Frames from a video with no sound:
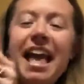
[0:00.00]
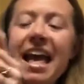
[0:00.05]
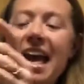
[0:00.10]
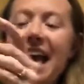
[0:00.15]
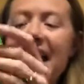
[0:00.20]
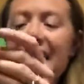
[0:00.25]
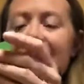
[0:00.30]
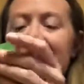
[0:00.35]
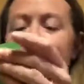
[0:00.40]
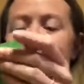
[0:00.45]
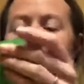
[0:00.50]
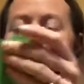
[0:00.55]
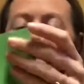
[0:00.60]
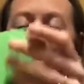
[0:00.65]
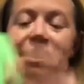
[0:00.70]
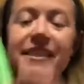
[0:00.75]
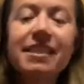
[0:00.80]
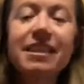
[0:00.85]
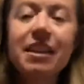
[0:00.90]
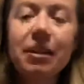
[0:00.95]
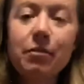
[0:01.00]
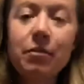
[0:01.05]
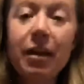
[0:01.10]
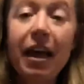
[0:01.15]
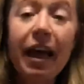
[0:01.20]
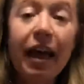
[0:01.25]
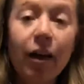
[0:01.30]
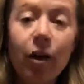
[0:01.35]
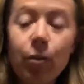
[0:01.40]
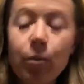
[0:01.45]
And this is going to
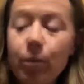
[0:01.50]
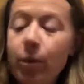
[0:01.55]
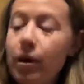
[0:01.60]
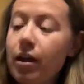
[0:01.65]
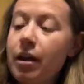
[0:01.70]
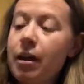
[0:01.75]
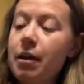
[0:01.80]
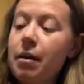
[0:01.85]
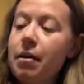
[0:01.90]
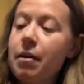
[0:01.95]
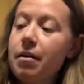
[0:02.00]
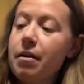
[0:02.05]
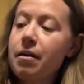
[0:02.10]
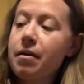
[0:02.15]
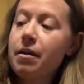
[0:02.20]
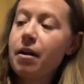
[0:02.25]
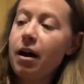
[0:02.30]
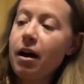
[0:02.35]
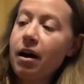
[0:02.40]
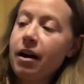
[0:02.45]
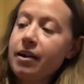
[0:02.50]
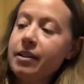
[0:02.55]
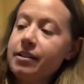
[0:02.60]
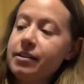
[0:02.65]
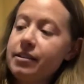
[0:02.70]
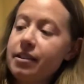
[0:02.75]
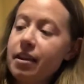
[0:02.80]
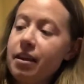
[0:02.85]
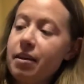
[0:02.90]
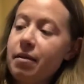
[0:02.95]
help
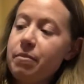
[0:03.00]
us